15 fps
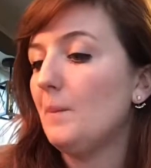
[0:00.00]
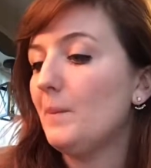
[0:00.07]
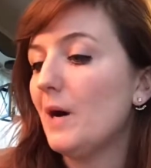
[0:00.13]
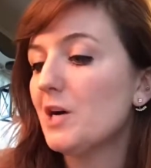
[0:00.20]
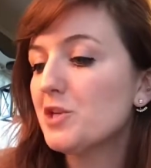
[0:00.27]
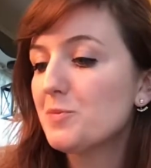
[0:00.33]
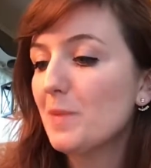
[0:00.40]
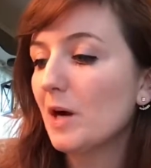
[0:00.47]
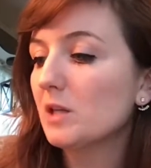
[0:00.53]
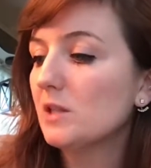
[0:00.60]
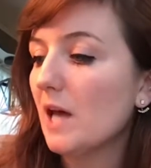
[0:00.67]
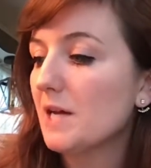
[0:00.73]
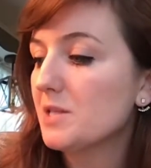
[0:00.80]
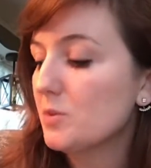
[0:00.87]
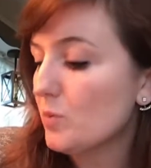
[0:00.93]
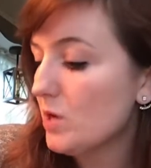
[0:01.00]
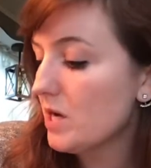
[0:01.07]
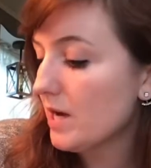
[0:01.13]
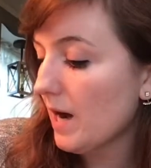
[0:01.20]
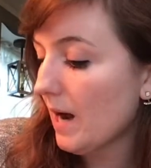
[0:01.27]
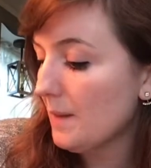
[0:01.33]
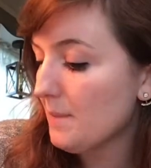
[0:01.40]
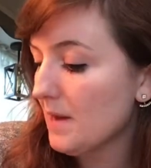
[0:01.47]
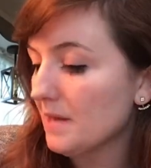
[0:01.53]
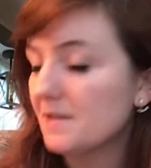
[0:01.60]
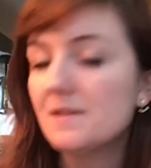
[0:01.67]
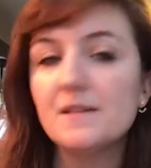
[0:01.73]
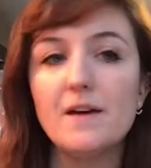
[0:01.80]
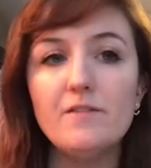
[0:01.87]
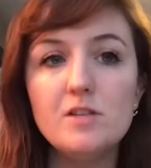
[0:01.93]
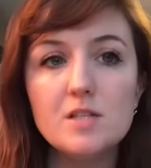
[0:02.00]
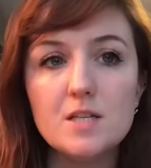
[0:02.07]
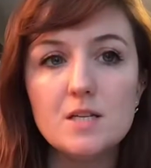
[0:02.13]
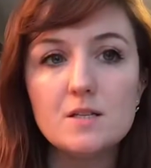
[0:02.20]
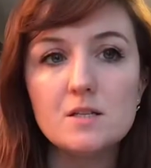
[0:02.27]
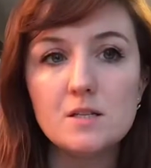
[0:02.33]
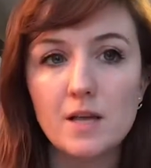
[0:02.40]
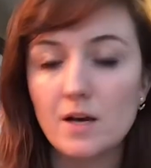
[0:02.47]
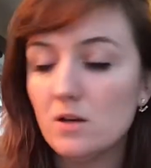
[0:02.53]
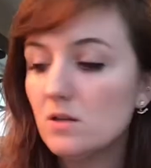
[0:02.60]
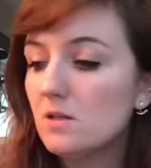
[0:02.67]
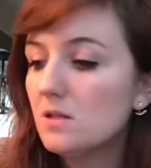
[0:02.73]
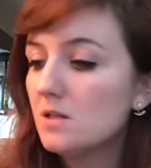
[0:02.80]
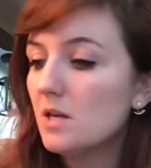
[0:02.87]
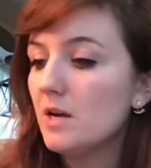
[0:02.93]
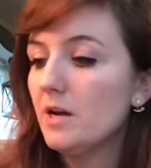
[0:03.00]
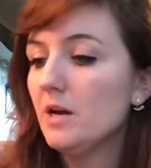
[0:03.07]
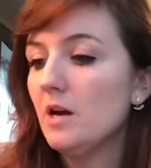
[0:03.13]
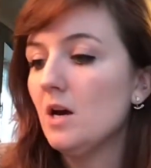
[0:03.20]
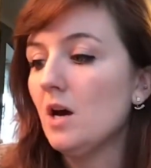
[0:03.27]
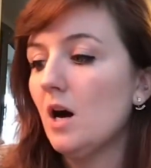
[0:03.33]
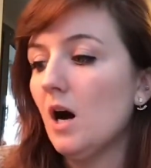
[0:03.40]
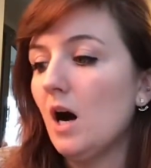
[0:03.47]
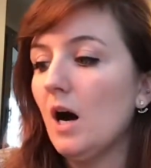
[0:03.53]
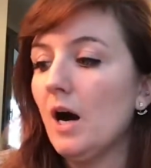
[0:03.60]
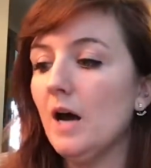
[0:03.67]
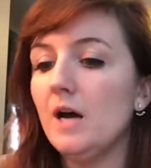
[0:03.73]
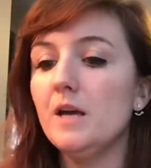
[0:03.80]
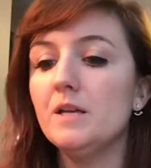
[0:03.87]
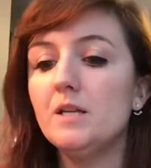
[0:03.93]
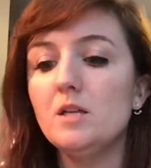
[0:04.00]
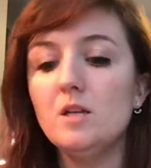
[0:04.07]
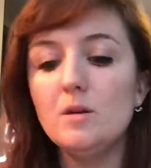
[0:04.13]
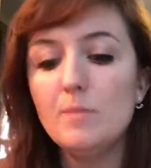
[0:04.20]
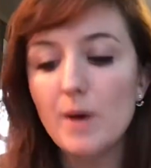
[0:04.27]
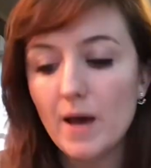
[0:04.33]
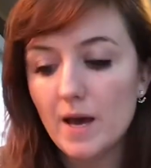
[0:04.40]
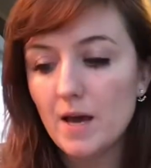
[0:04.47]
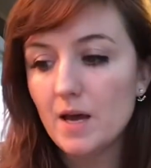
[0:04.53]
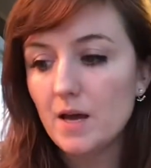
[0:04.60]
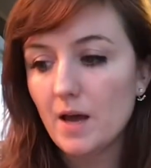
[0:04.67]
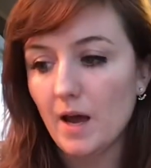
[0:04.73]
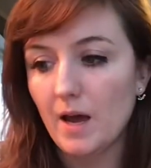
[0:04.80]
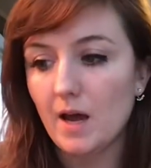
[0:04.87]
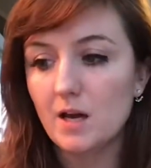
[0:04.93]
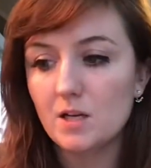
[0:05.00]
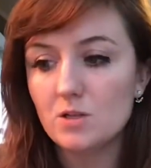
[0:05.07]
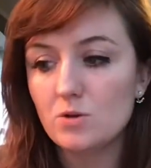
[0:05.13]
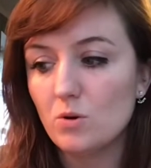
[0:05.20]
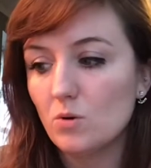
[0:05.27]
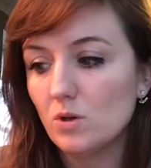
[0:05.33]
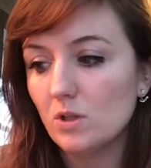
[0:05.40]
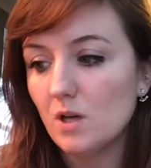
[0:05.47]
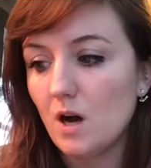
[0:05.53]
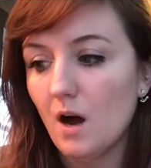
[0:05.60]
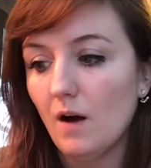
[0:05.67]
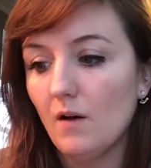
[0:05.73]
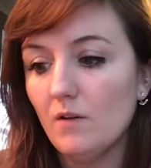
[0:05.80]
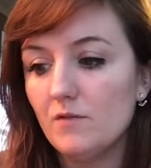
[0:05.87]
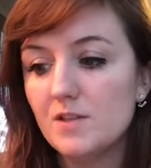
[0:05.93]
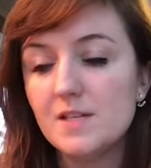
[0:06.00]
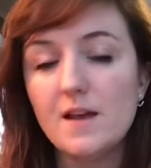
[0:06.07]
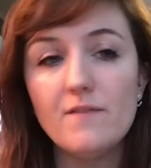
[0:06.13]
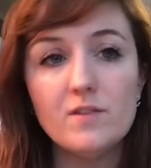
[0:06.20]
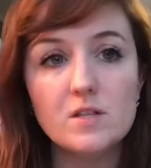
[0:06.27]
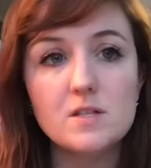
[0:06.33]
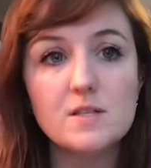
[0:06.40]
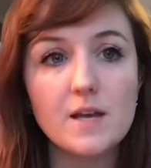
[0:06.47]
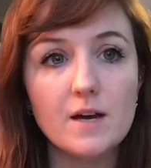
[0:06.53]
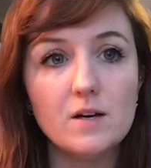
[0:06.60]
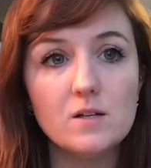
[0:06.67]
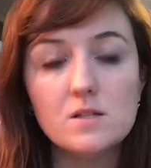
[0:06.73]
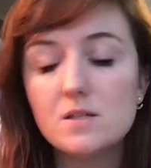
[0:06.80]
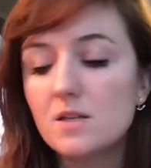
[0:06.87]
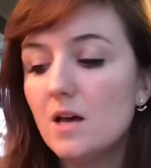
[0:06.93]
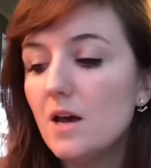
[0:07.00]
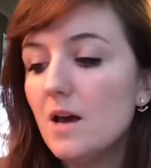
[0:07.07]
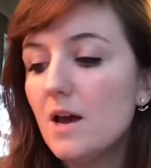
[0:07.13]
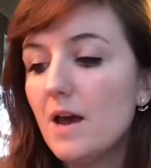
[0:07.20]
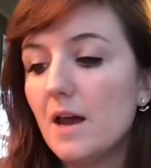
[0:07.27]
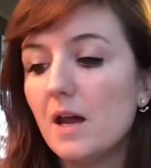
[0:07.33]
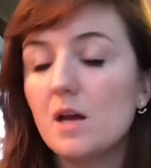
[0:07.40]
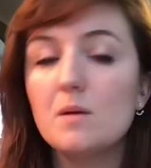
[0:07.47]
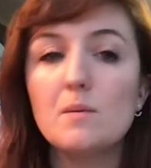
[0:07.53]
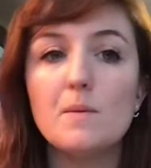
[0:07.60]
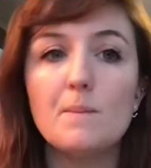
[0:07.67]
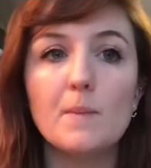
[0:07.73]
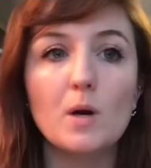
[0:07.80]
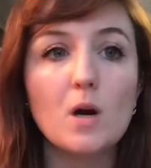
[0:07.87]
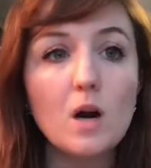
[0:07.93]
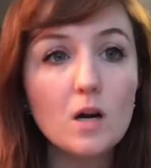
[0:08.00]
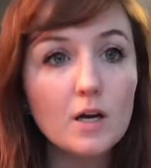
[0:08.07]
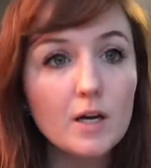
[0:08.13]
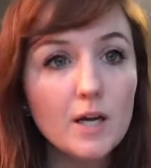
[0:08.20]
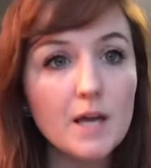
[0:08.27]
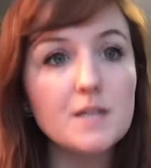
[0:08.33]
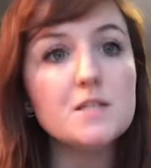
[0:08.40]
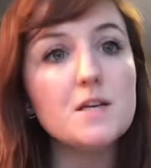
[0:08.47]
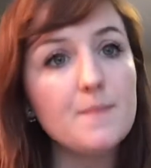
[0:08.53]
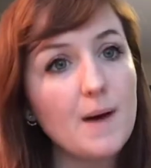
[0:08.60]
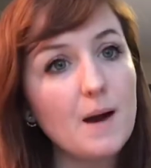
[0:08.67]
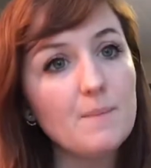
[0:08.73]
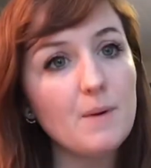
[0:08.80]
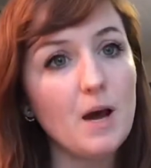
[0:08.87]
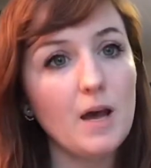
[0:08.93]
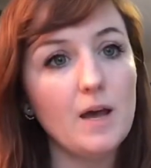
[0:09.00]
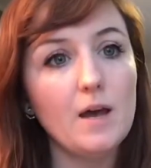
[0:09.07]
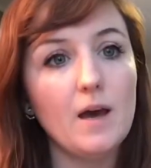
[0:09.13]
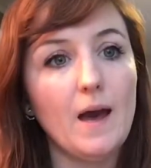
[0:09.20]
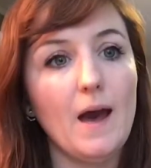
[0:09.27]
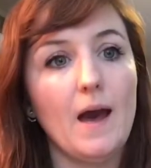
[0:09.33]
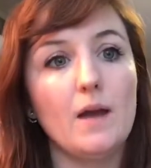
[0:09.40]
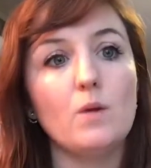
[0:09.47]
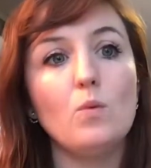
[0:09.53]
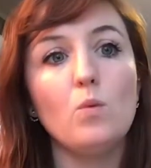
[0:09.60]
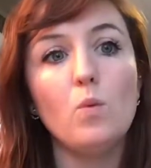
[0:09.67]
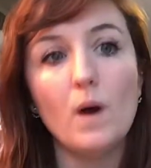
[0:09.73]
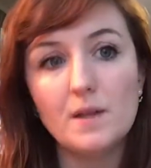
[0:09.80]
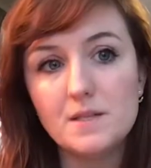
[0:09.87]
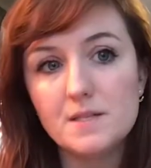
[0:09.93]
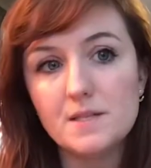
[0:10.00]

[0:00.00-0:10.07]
Poshmark last week, I made 17 sales. On eBay, I had a total of 7 sales. And Mercari and Depop, I had 1